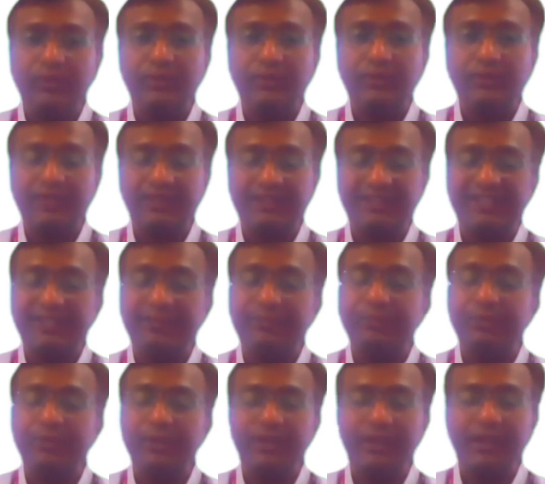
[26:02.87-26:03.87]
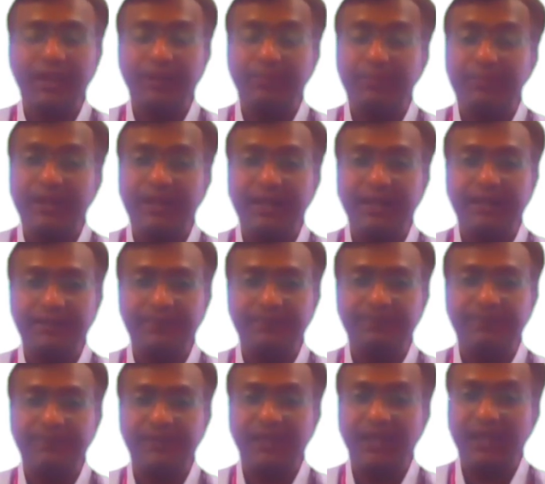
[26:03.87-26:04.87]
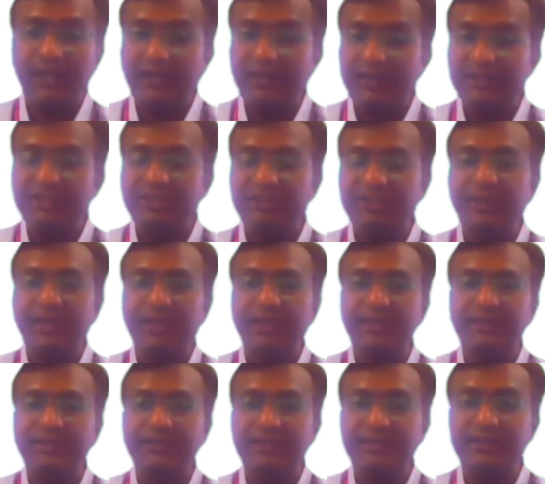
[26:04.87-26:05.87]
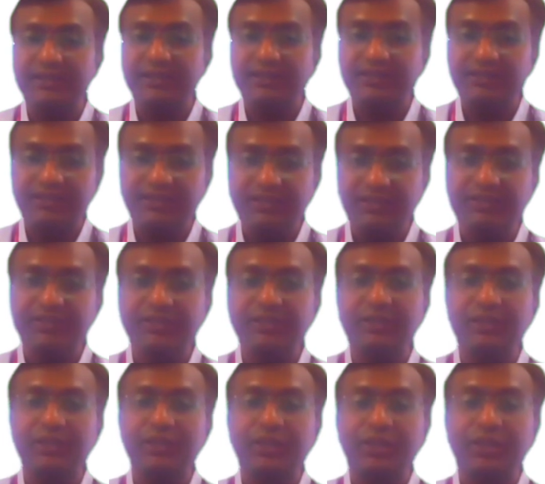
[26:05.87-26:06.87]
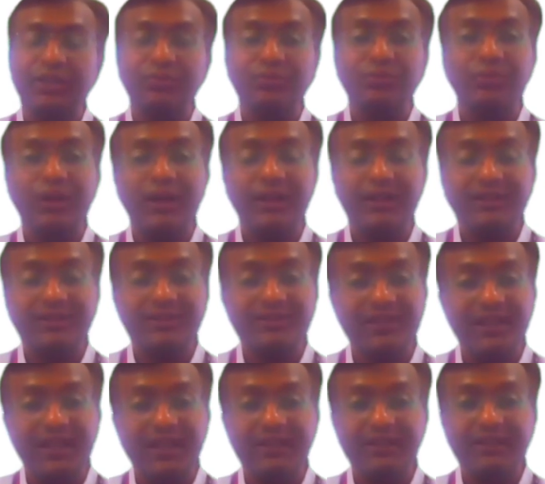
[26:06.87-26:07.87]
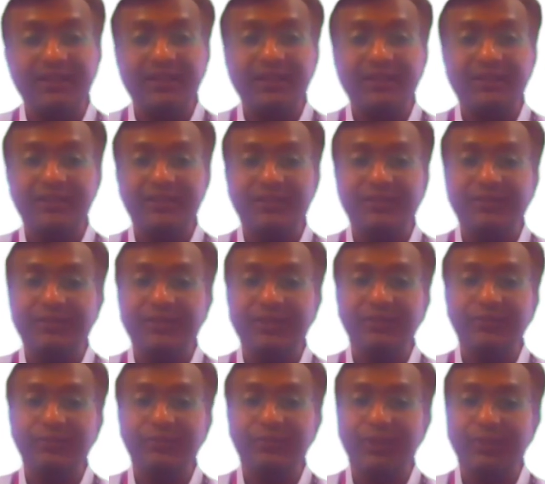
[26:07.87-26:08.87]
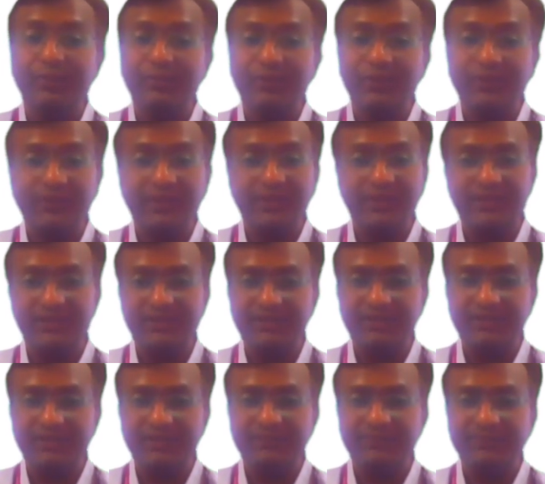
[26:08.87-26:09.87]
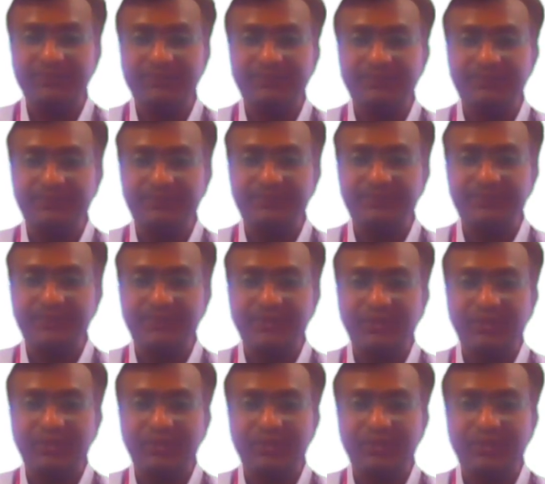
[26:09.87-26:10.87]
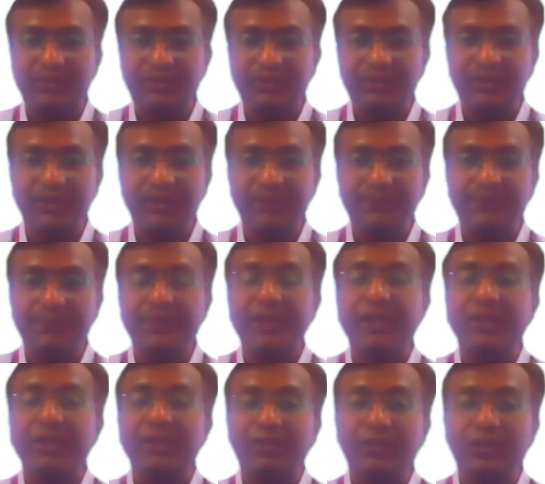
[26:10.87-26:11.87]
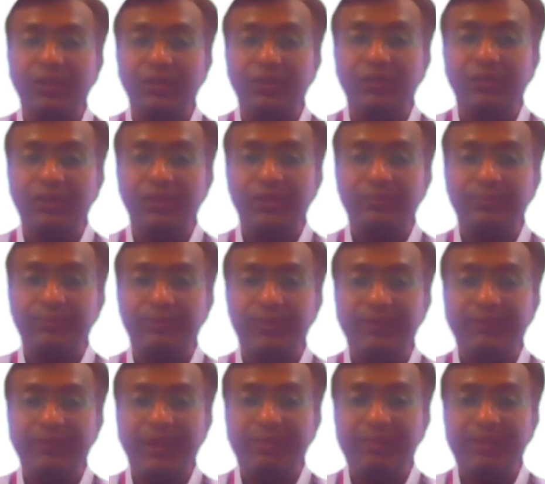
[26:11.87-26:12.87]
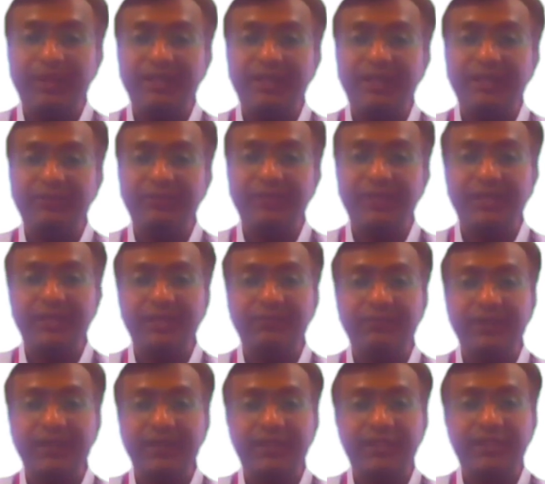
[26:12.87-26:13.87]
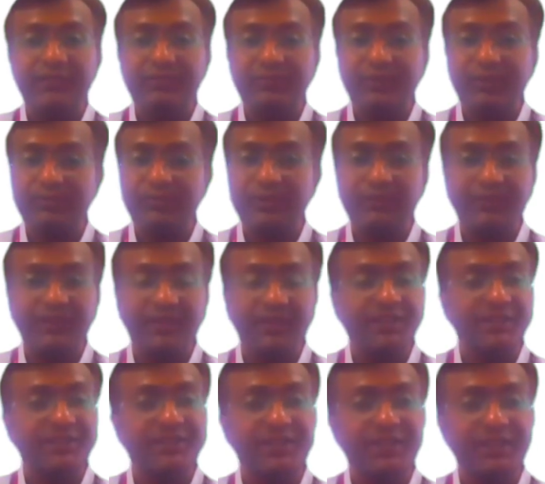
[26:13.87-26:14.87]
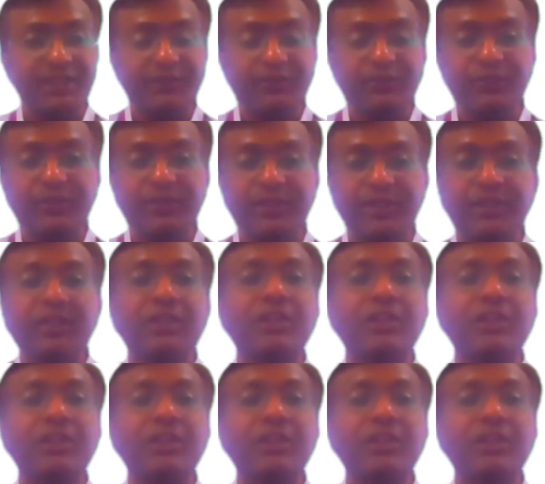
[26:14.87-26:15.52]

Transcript: successfully apply the energy balance, it is essential to understand the different forms of energy. Okay. Now, be familiar with the various forms of energy, including